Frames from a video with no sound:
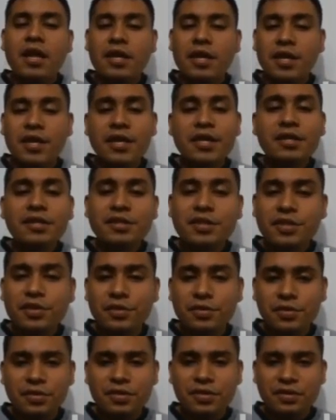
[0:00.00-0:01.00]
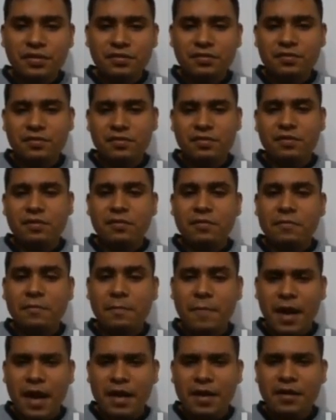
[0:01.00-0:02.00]
is used
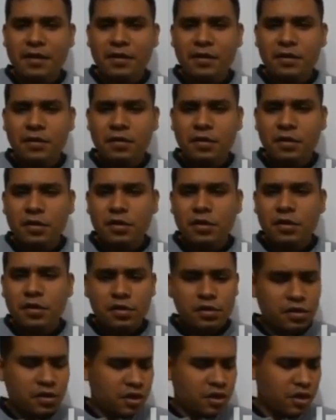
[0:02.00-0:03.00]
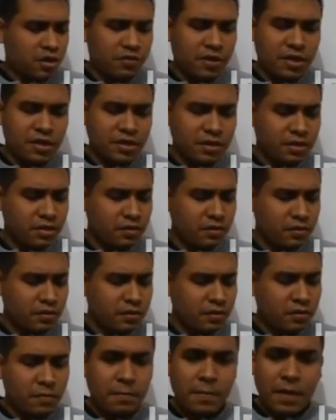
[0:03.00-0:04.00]
by children,
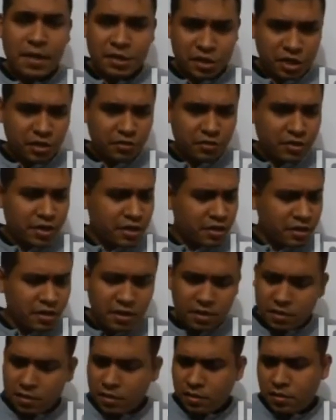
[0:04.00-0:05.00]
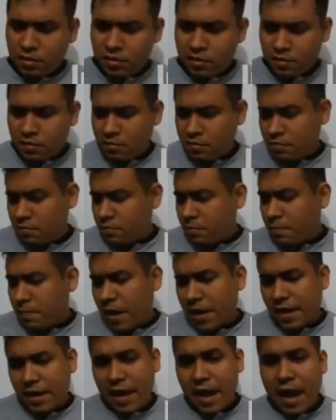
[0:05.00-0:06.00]

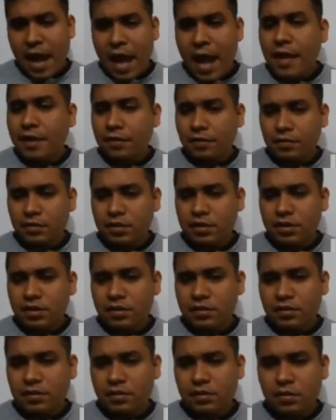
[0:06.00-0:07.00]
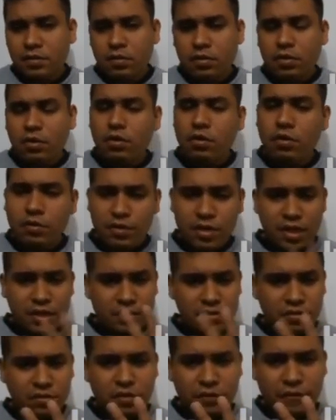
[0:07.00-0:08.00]
by adults, or the
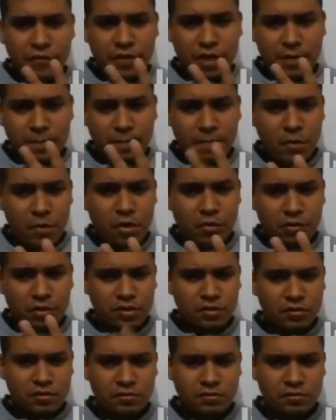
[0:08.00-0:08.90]
two of them, both.